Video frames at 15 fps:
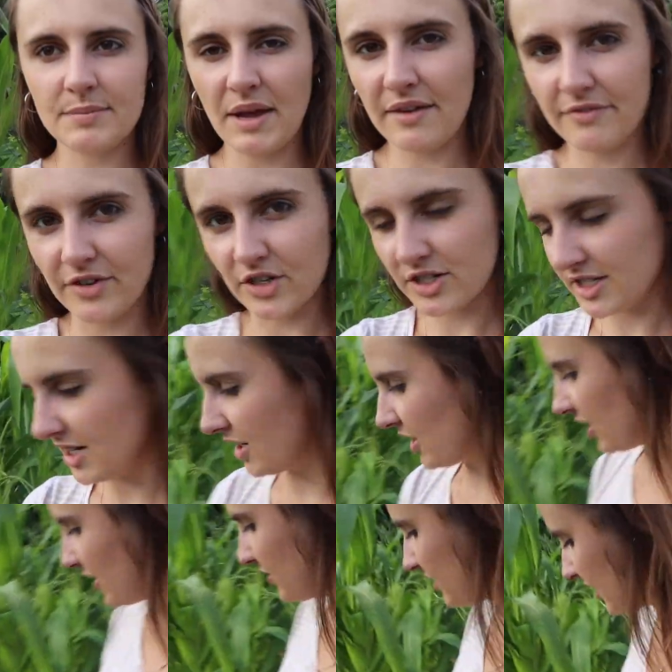is my first year
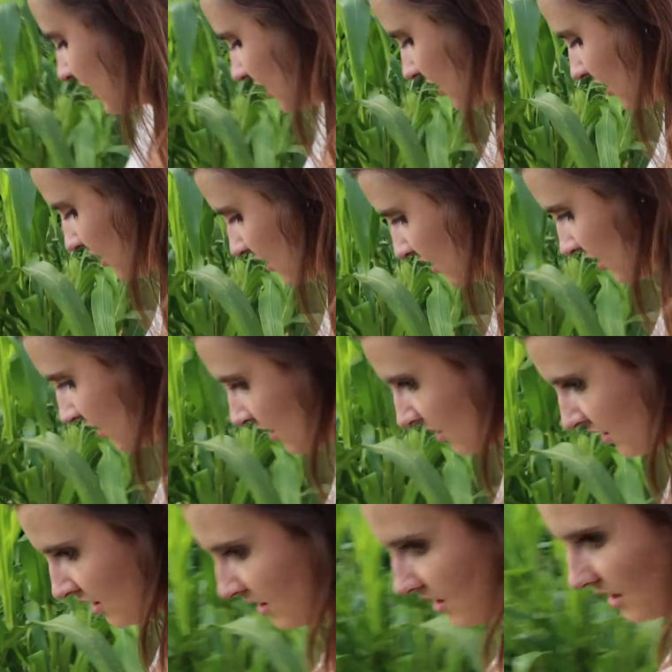using
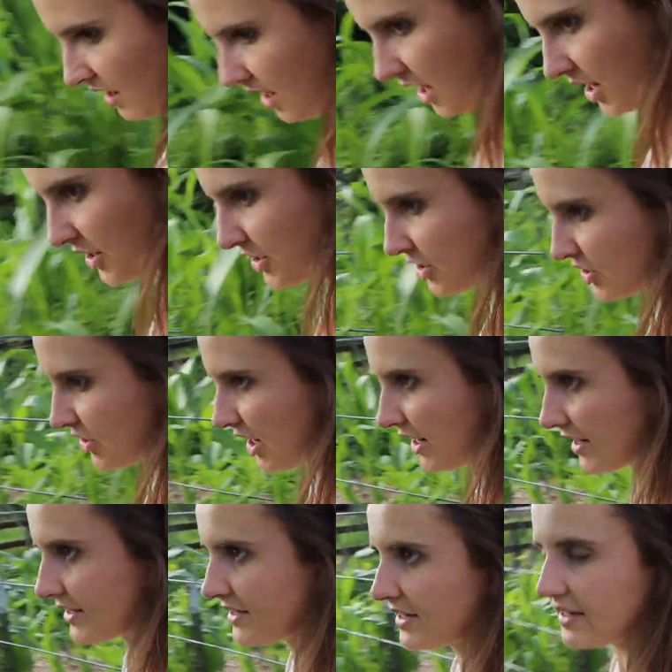arch
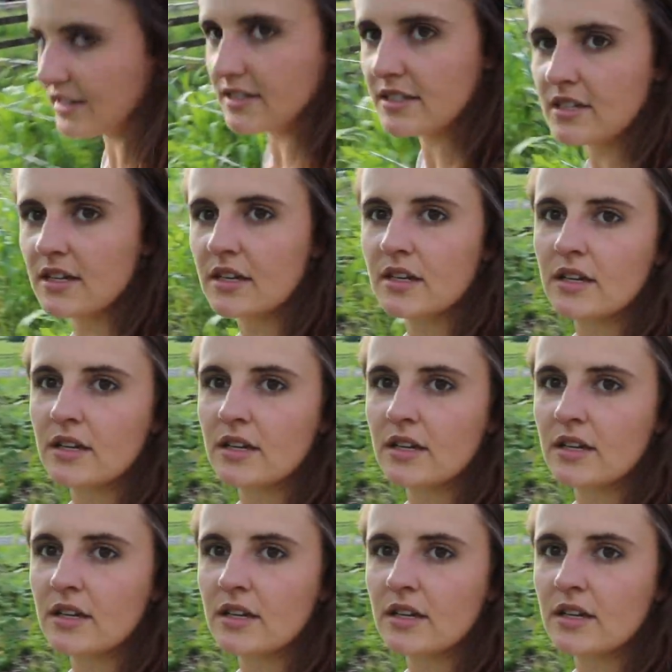trellises.